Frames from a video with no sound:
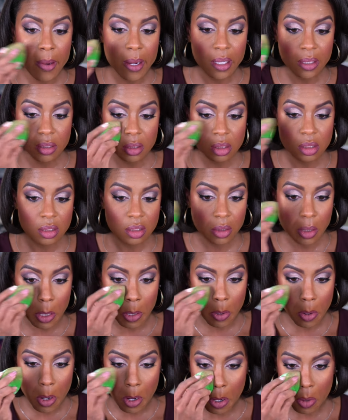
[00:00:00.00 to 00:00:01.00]
and just
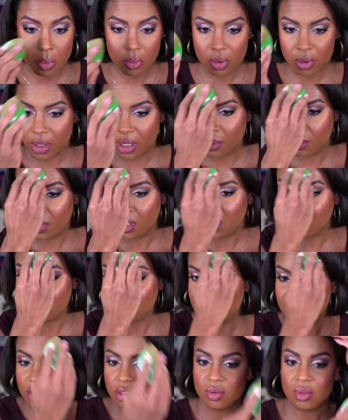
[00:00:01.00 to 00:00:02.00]
go over it
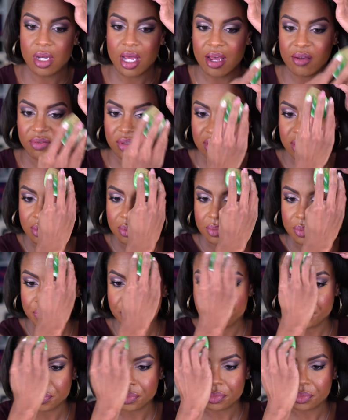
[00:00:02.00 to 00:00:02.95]
because I do have some